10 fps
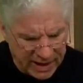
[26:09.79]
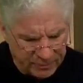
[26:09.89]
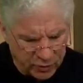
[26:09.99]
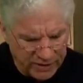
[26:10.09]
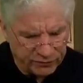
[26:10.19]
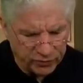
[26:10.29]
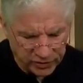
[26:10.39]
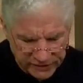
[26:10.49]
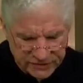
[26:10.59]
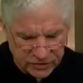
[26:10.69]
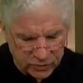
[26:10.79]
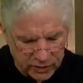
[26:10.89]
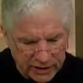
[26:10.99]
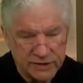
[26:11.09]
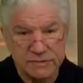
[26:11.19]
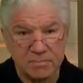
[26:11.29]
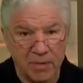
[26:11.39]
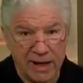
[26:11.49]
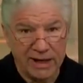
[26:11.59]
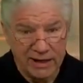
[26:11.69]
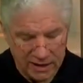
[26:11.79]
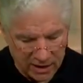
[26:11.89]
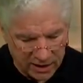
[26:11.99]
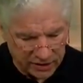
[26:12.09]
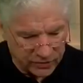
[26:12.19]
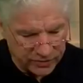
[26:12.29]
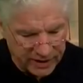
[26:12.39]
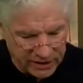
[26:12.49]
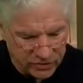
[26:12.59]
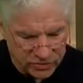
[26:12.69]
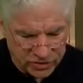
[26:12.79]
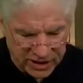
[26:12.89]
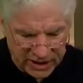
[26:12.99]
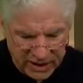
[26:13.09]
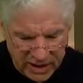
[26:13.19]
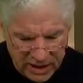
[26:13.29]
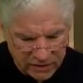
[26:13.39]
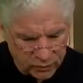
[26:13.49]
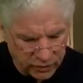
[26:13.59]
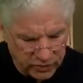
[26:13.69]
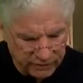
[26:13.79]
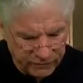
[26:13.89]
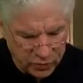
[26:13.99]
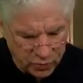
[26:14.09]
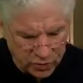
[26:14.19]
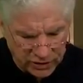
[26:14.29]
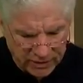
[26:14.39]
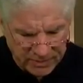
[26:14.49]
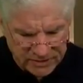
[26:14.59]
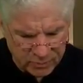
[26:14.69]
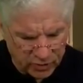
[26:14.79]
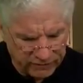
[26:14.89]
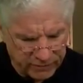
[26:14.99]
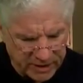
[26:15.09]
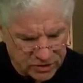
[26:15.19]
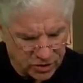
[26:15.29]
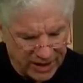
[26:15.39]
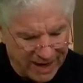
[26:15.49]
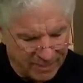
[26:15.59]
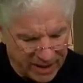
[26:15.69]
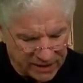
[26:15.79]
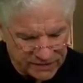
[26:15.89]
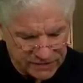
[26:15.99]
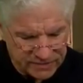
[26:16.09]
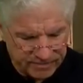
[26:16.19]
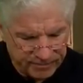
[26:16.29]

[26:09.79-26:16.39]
I'm grateful to listen to you. It is my honor. Thank you, Junae. I was wondering if you could give me some more information on M S.